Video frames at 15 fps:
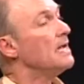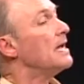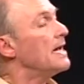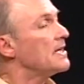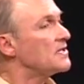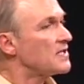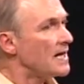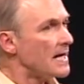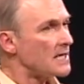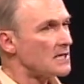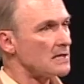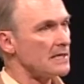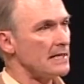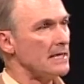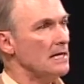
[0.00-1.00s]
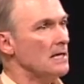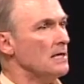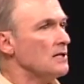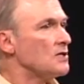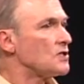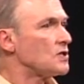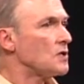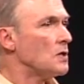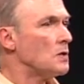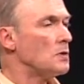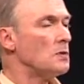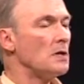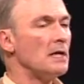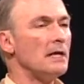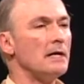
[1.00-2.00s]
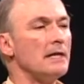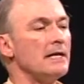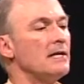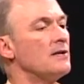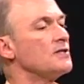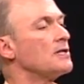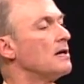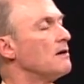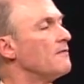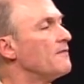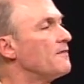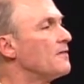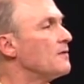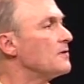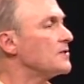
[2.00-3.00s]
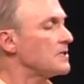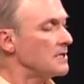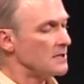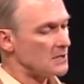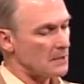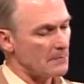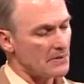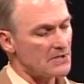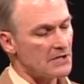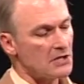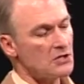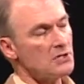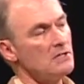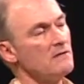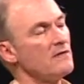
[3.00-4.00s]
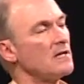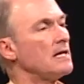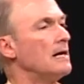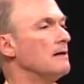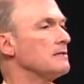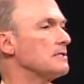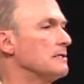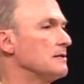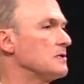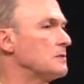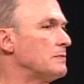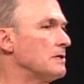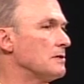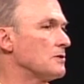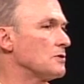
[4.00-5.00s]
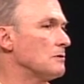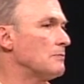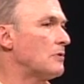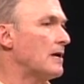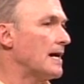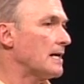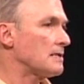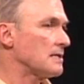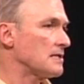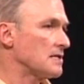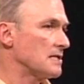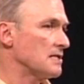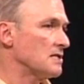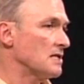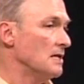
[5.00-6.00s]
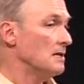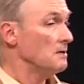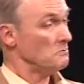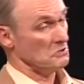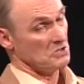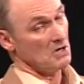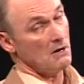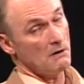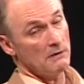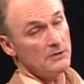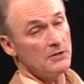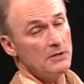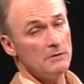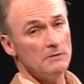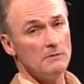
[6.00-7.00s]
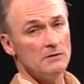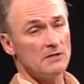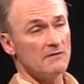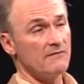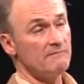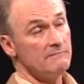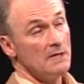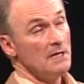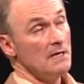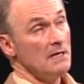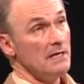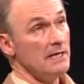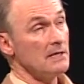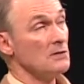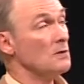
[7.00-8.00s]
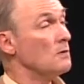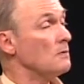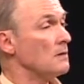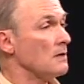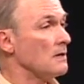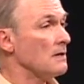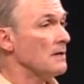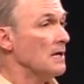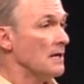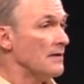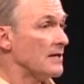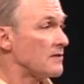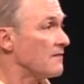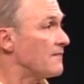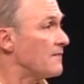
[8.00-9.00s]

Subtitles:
Exactly. So it is the position of the Council on Spiritual Practices. It's hard to ignore that the